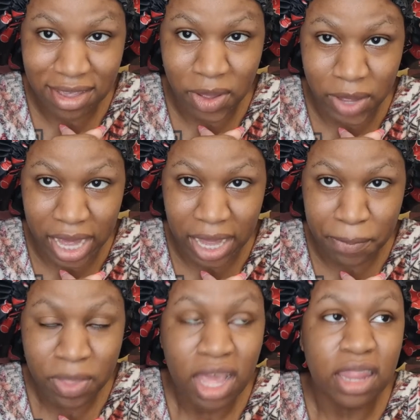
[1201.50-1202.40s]
Okay,
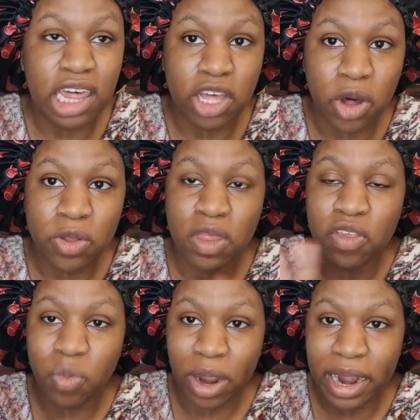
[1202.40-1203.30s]
they go to
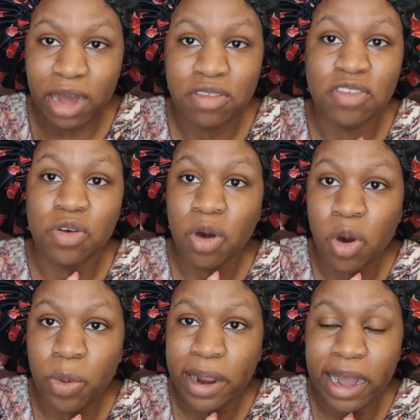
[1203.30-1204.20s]
this warehouse. It's a
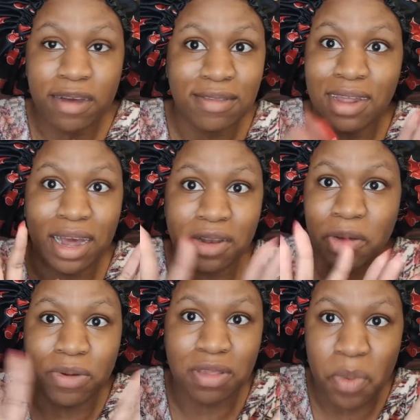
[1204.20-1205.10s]
coke warehouse. Ta-da!
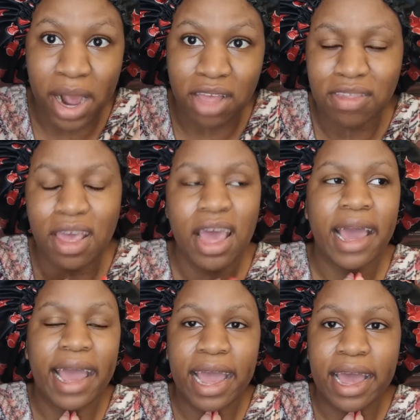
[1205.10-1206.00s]
No one's surprised.
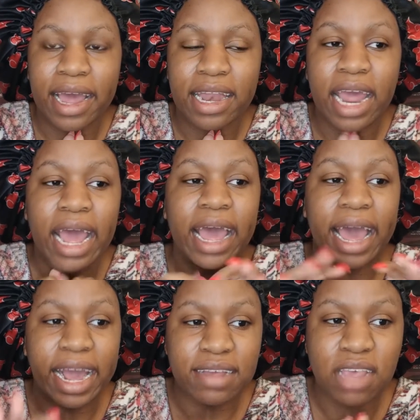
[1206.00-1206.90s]
And
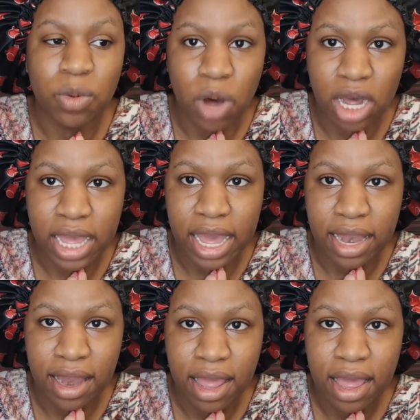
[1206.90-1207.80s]
as they walk
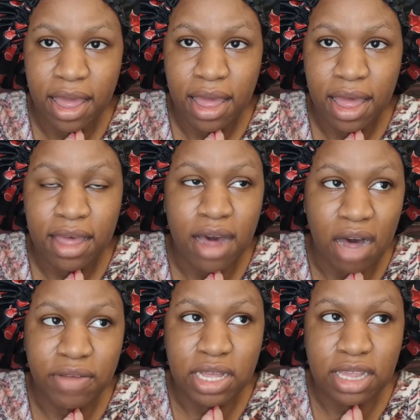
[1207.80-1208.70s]
in,
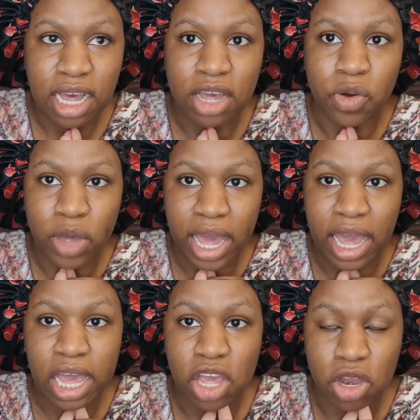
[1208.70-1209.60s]
Coffee is like,
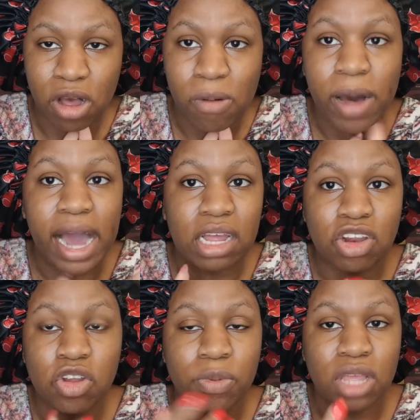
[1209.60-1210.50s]
okay, you know, I need
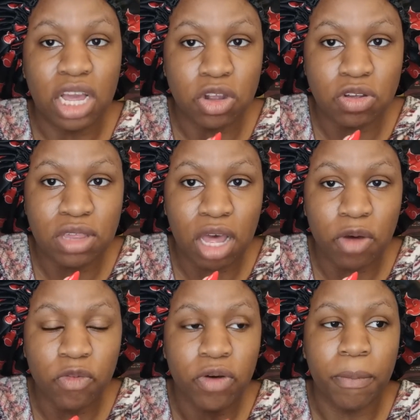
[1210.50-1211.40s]
you to protect
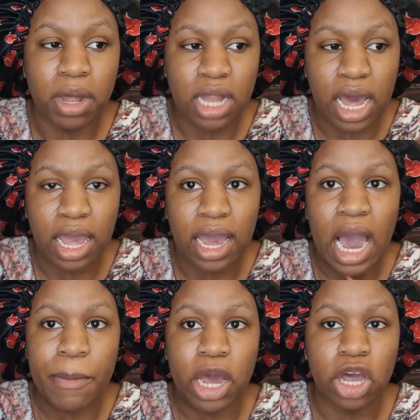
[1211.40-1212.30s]
yourself, but like,
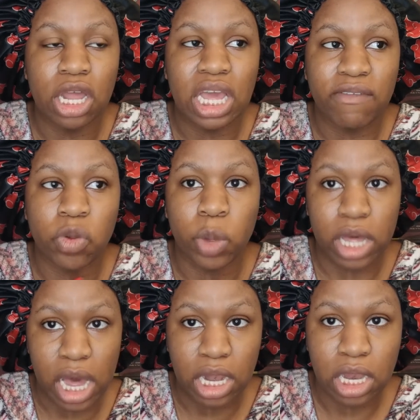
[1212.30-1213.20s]
I'm not gonna give you a
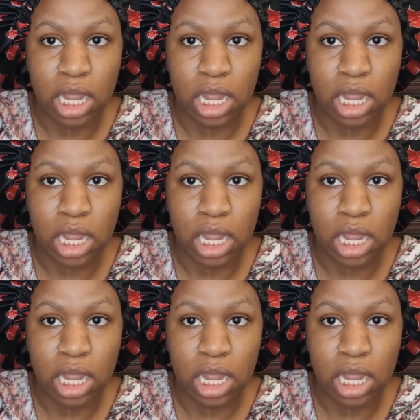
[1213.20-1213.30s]
gun.